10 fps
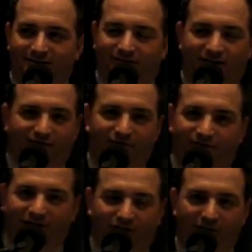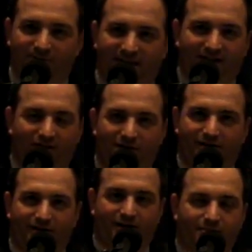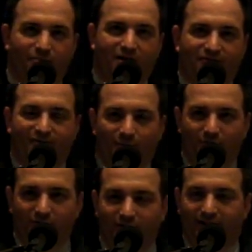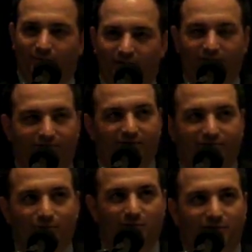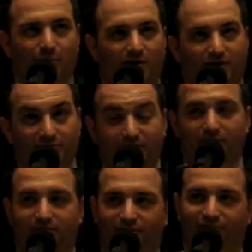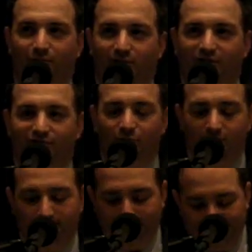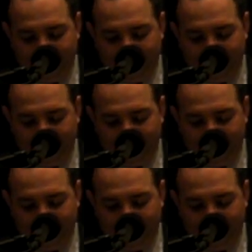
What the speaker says: Jennifer's got a great background in the nonprofit world, and we look very forward to welcoming her to the Ford Hall Forum.